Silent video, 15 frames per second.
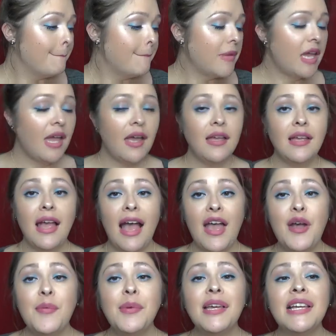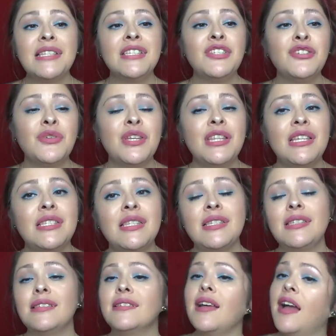But yeah, I hope you guys enjoyed this.
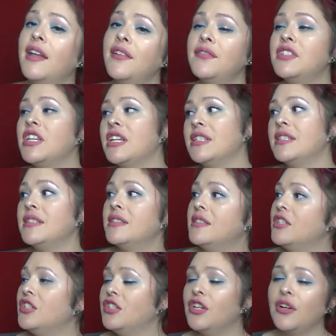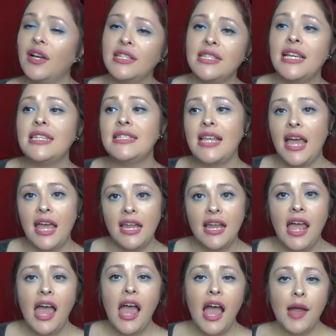This is kind of just, you know, as I said,
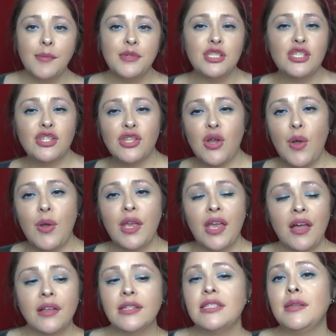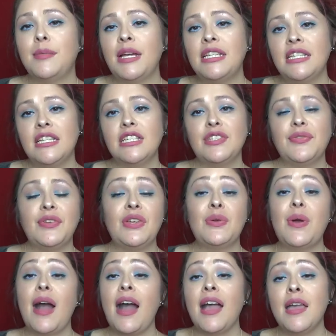I'm just throwing out some ideas for you.
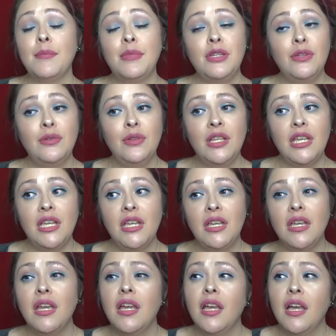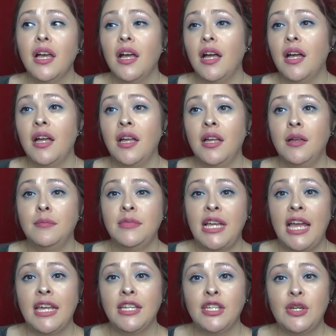I am a newly
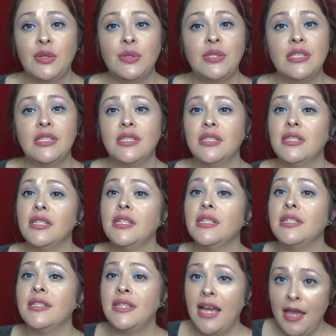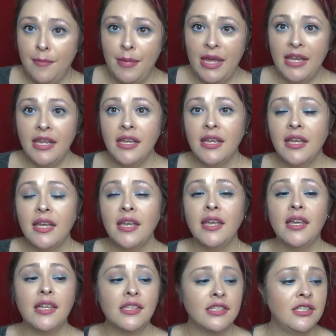diagnosed diabetic,
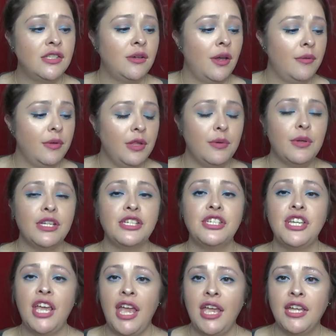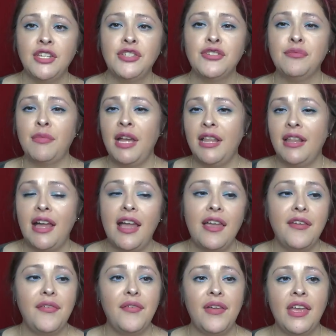and so I really want to change my
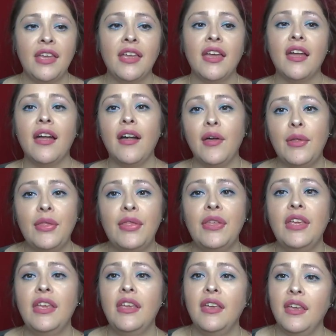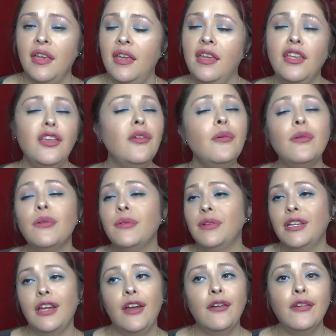life and get healthy. And you
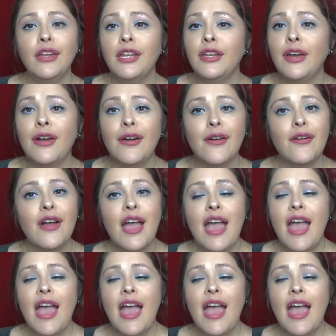already know.